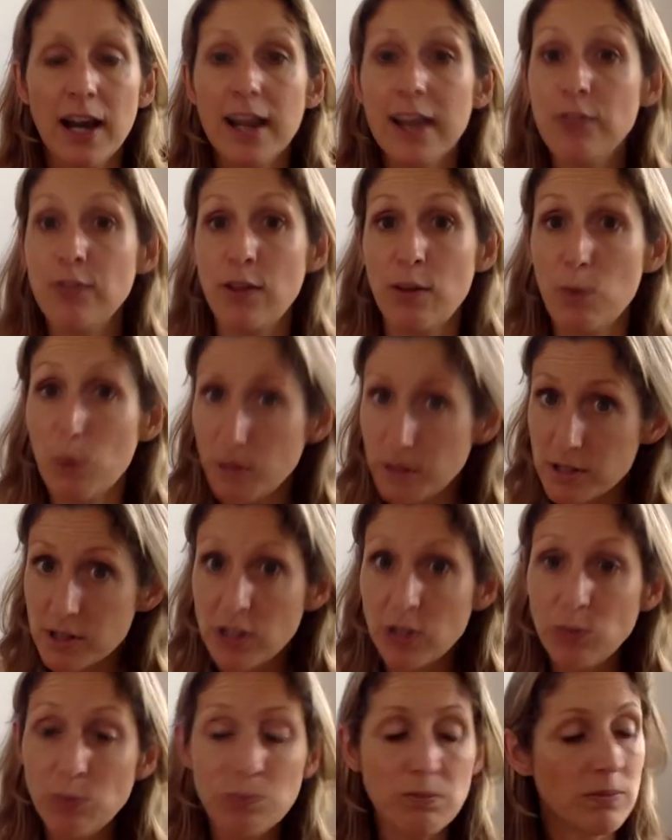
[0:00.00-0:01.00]
If they want
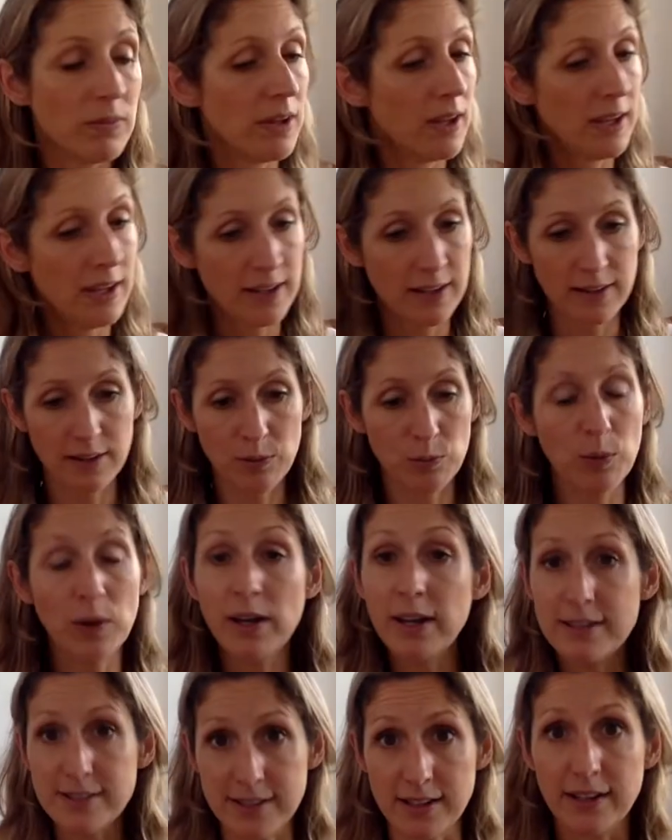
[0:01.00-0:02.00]
to, we'll
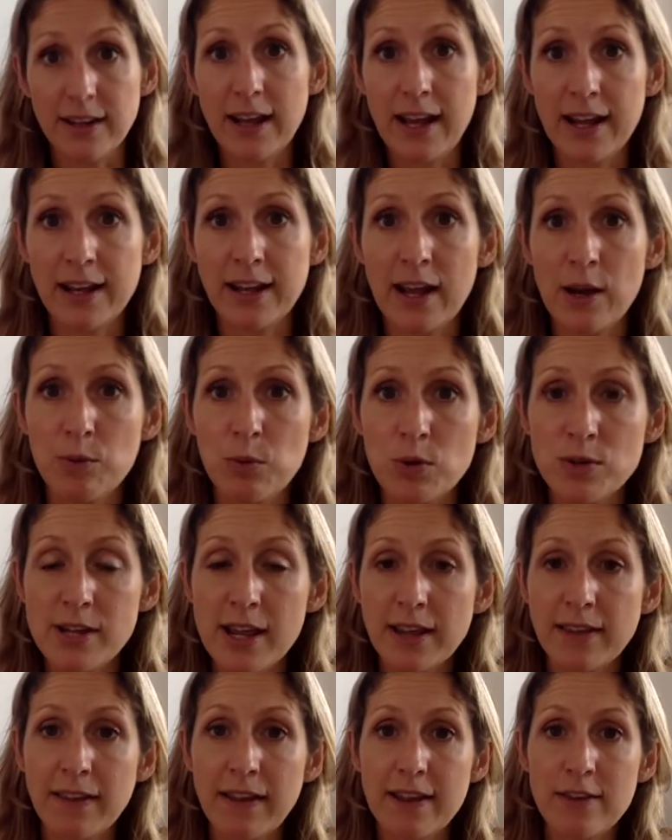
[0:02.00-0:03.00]
listen and we'll
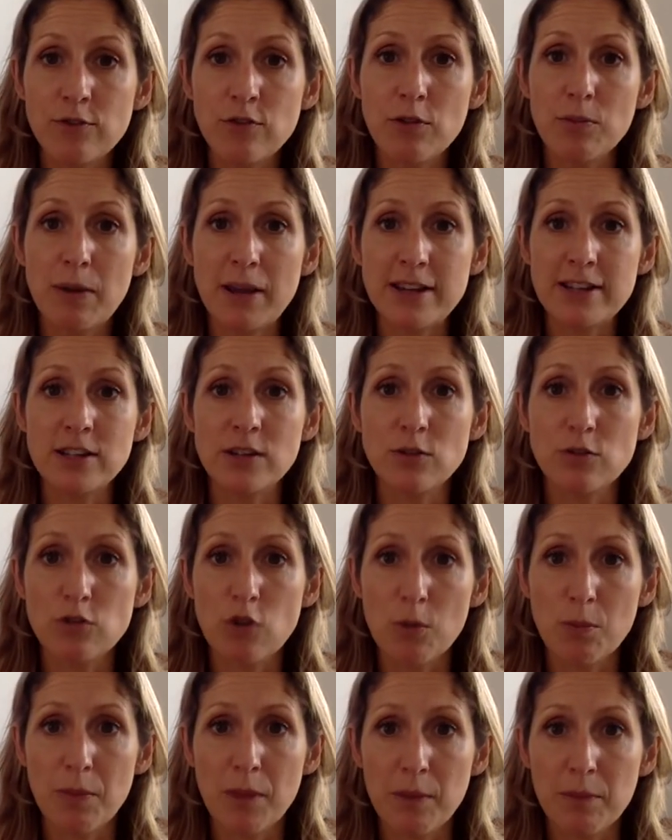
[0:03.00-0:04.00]
take that information
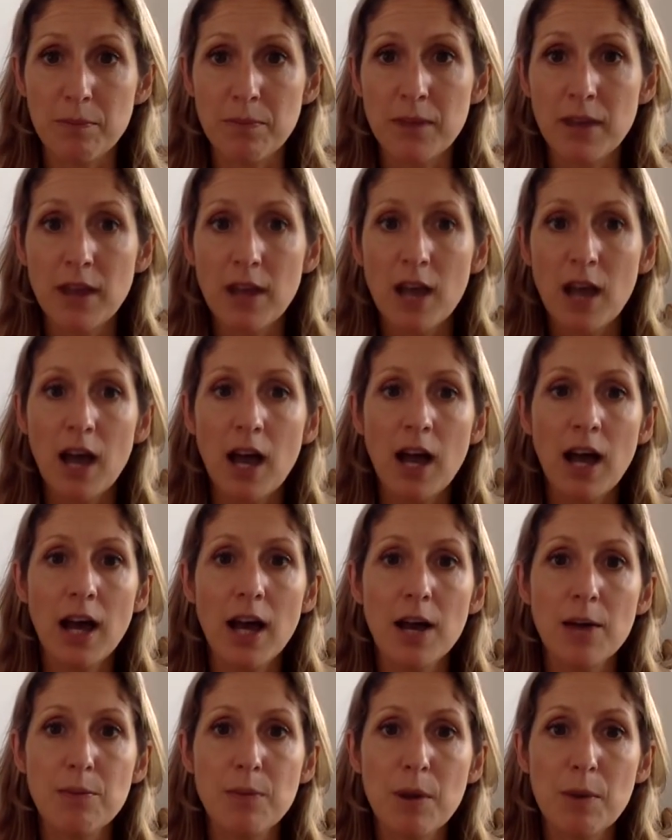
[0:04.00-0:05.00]
from
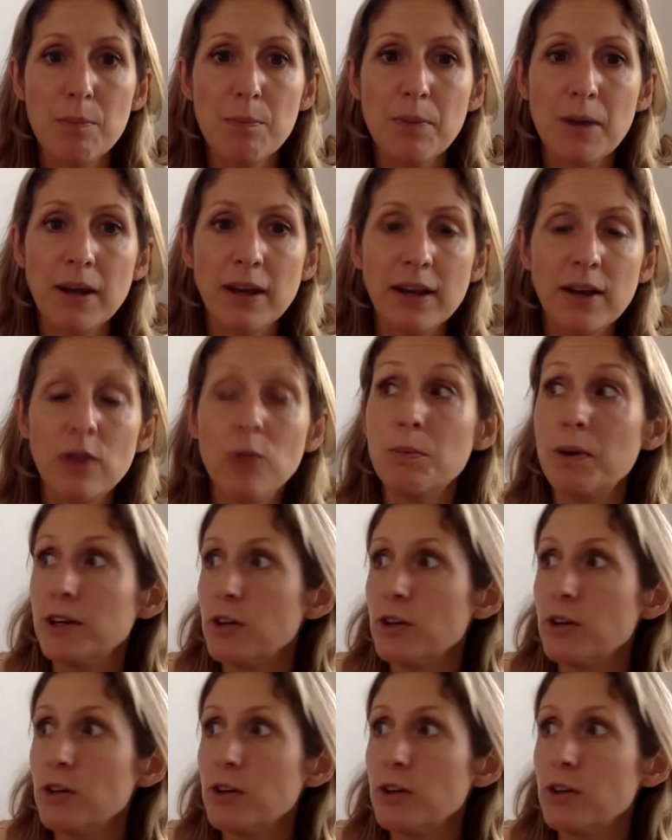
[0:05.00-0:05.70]
them. But oh, my